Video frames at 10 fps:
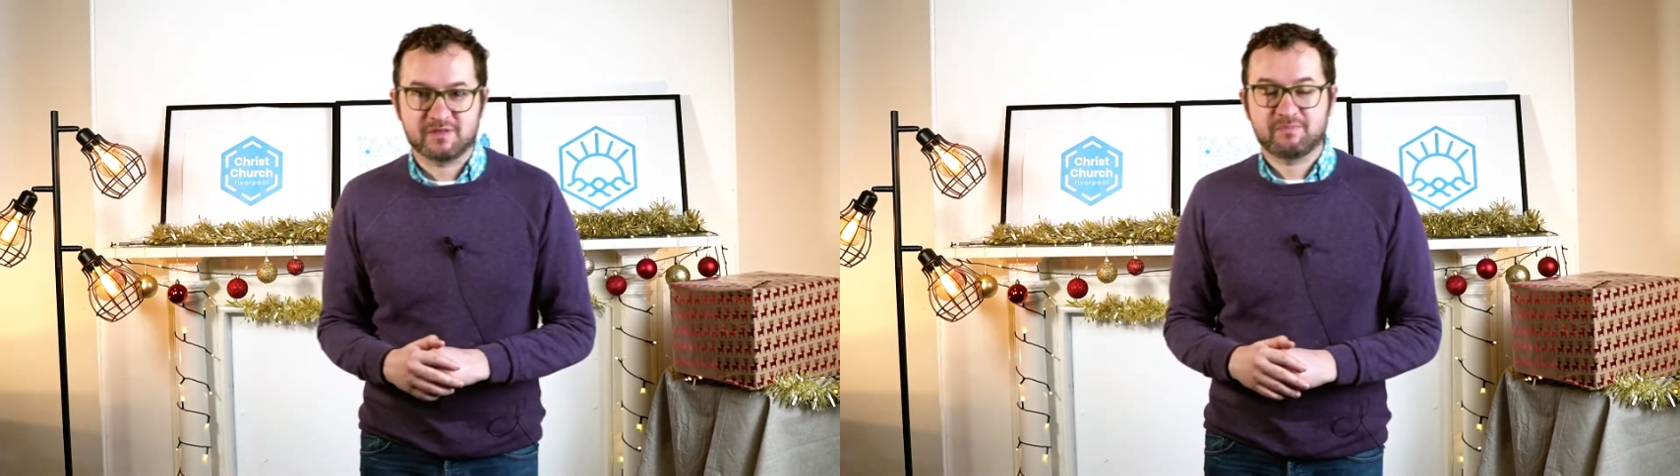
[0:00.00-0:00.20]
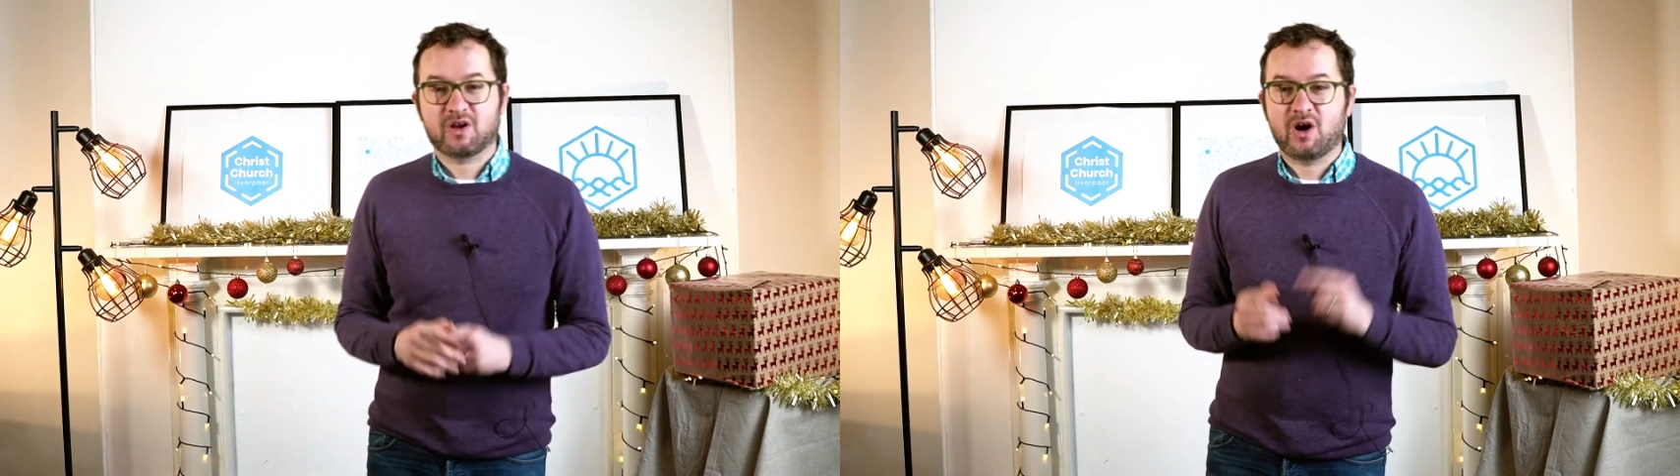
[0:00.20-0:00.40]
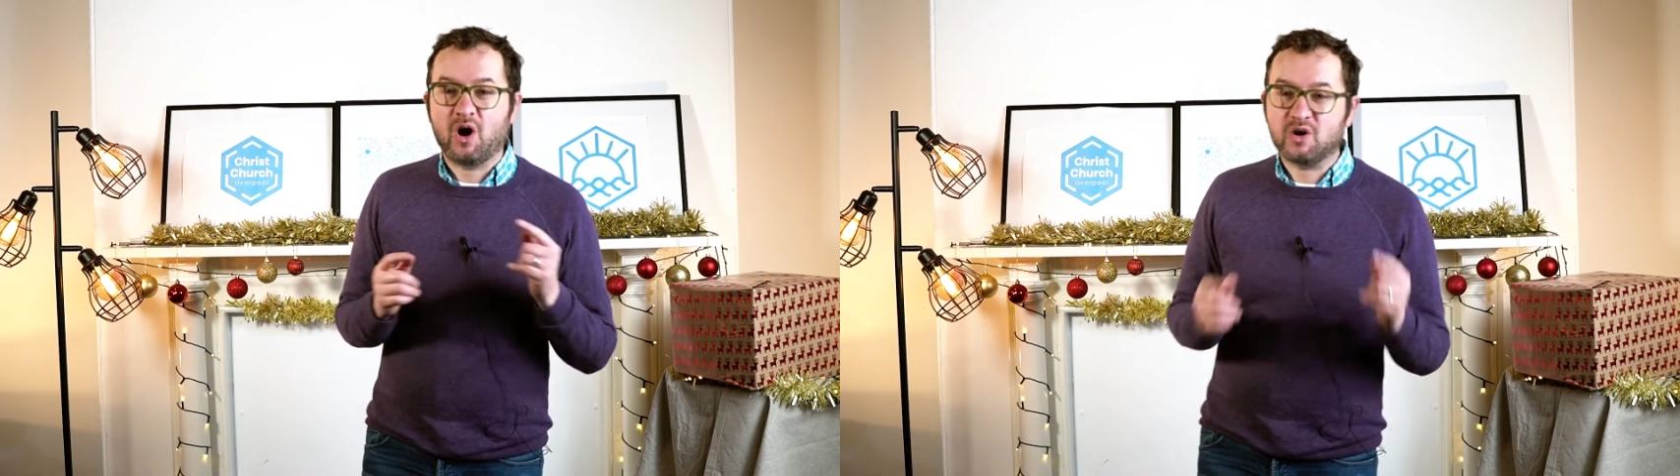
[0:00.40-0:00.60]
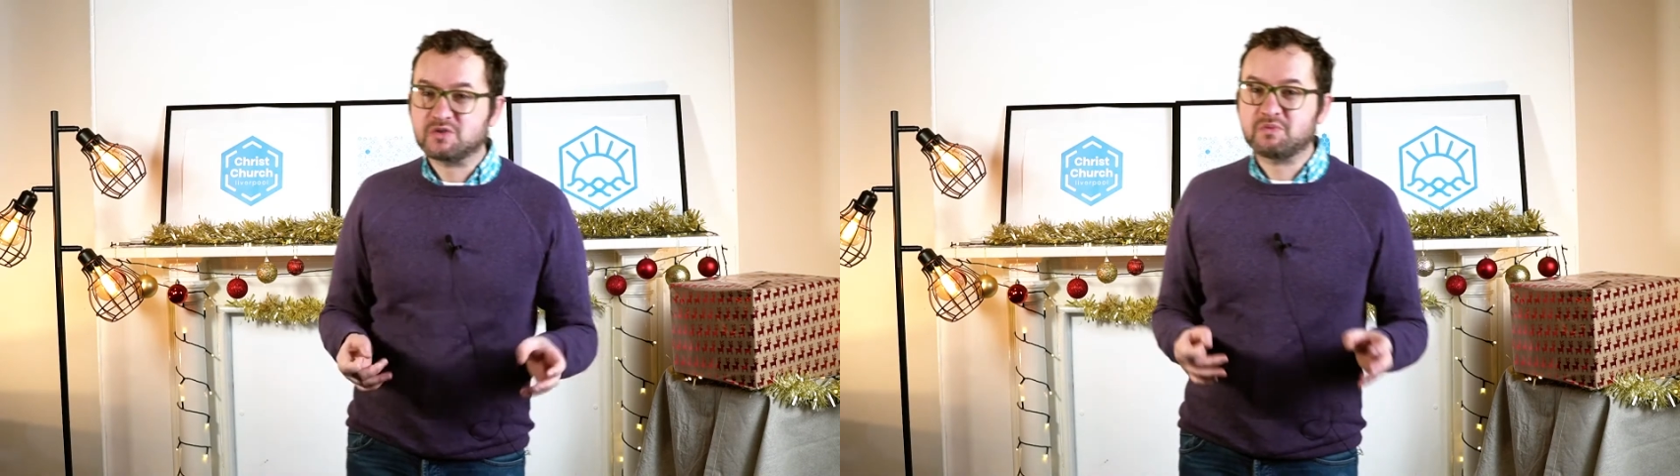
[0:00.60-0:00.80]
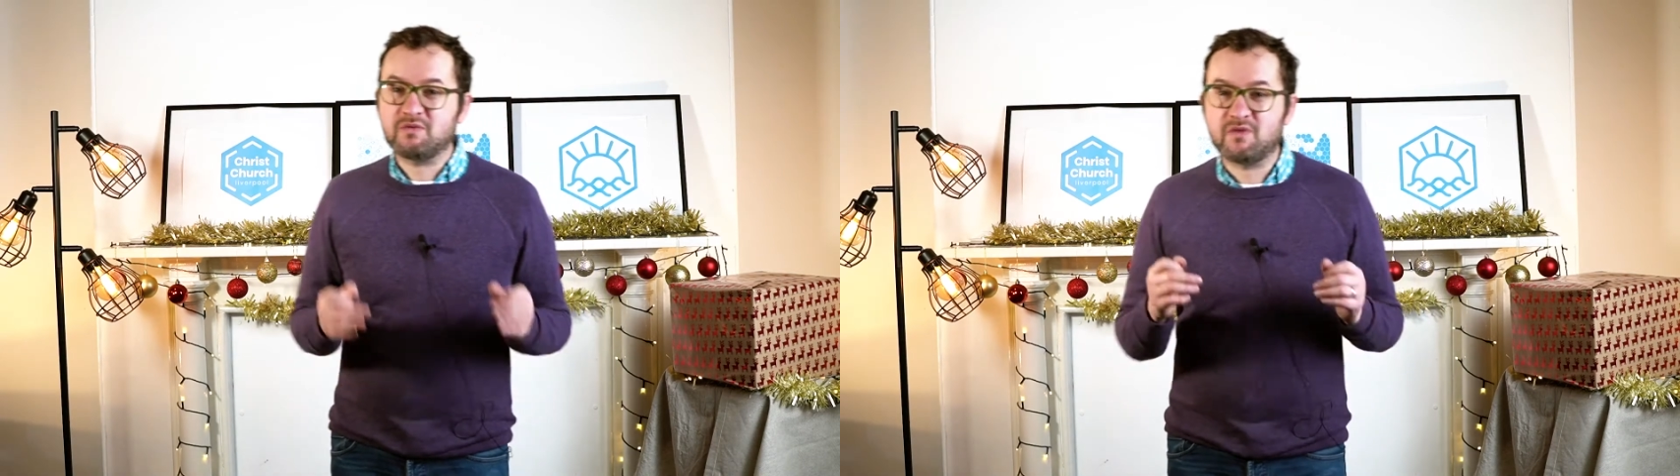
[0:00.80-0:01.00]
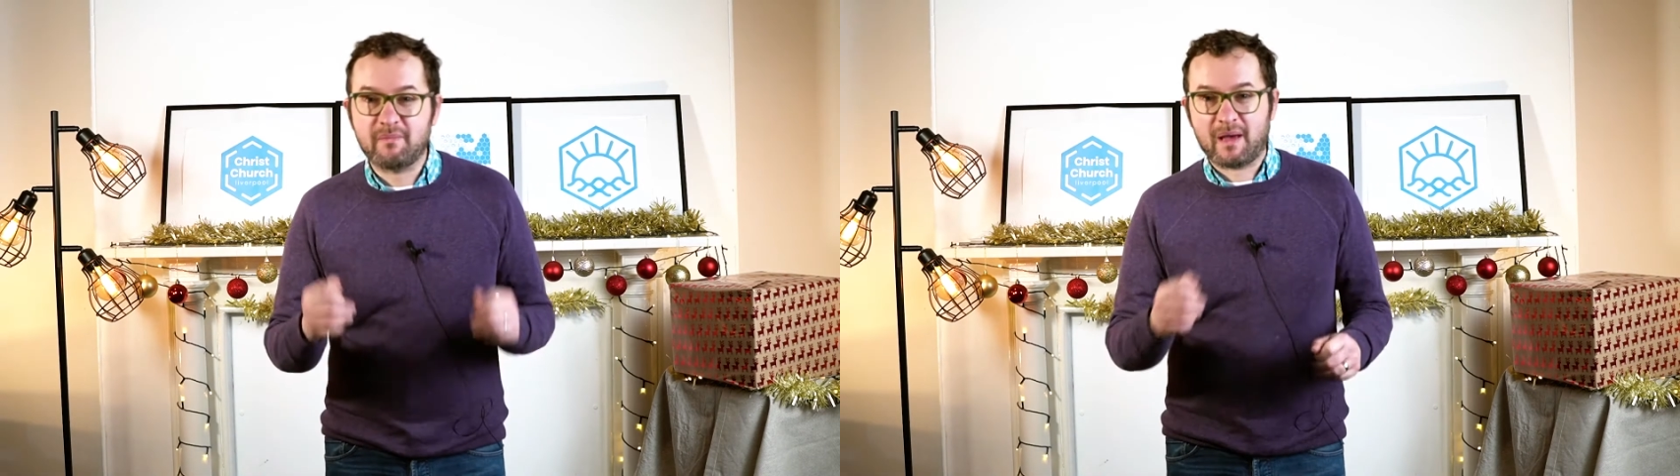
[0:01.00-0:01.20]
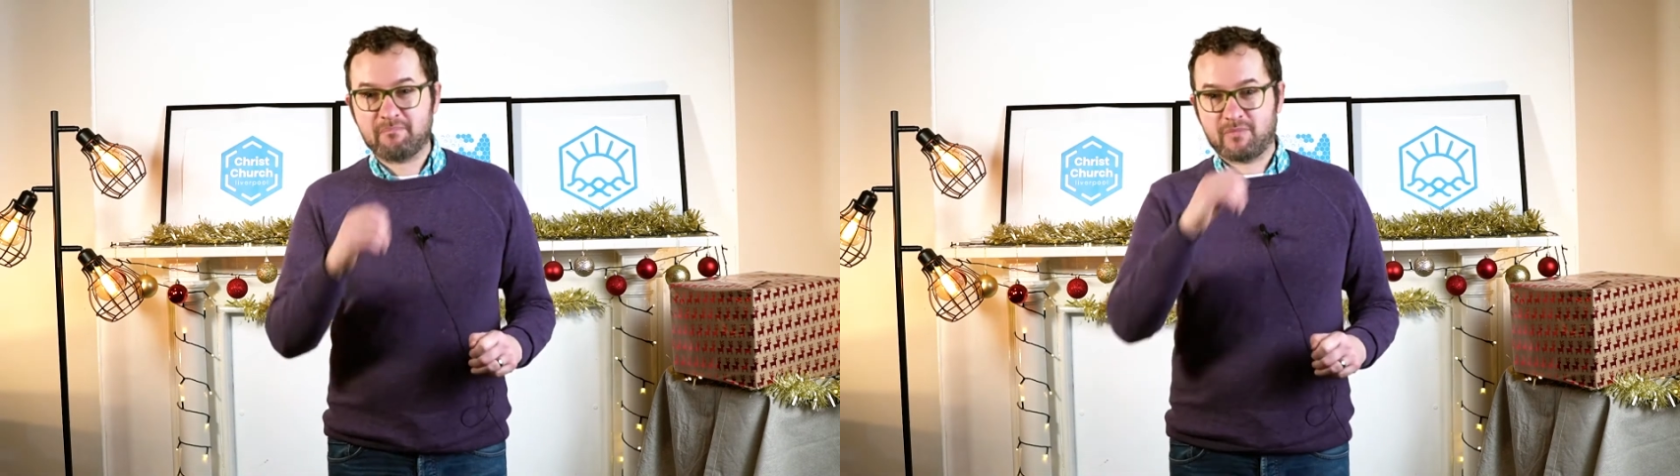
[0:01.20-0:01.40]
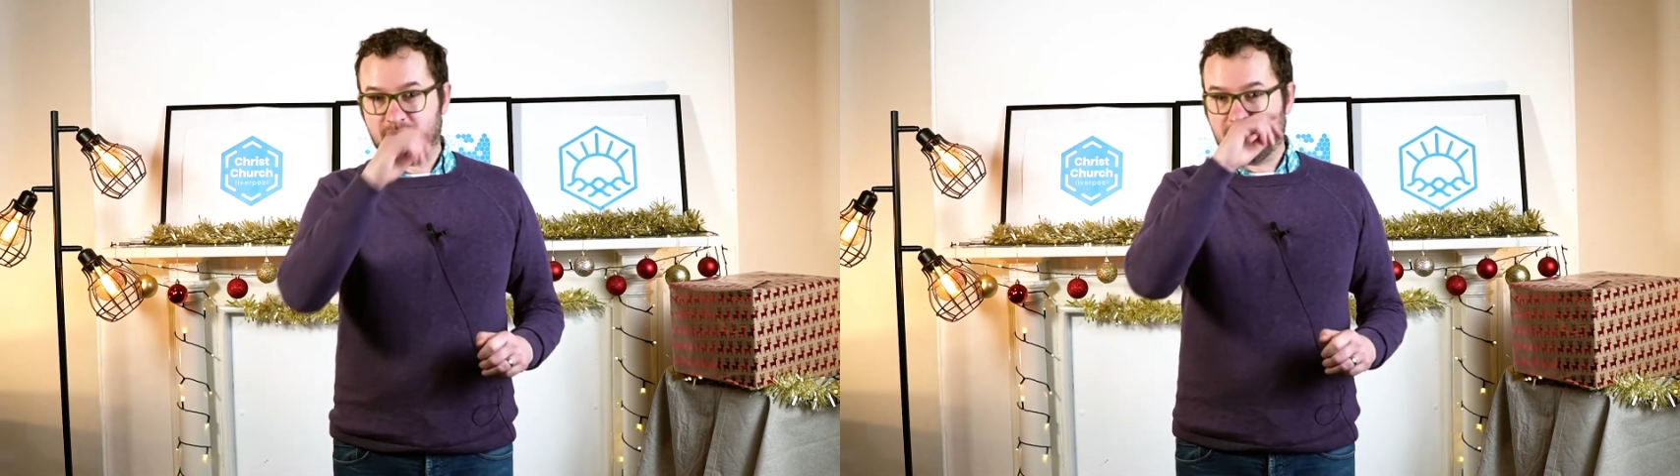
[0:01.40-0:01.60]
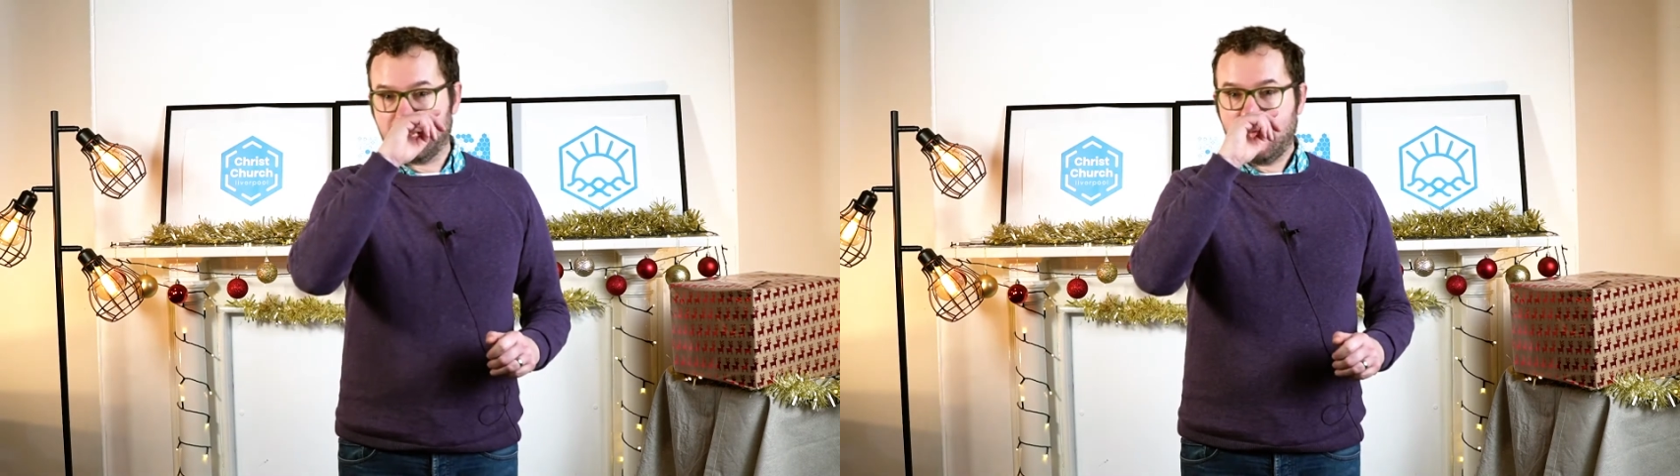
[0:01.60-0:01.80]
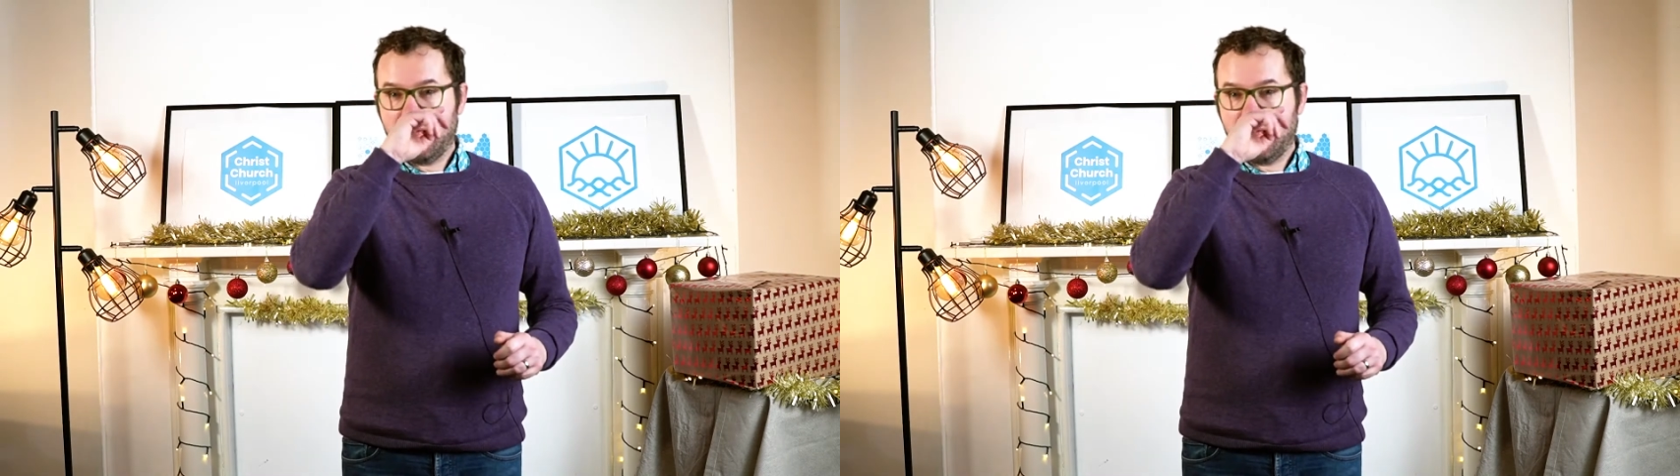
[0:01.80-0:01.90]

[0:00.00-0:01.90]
because we're remembering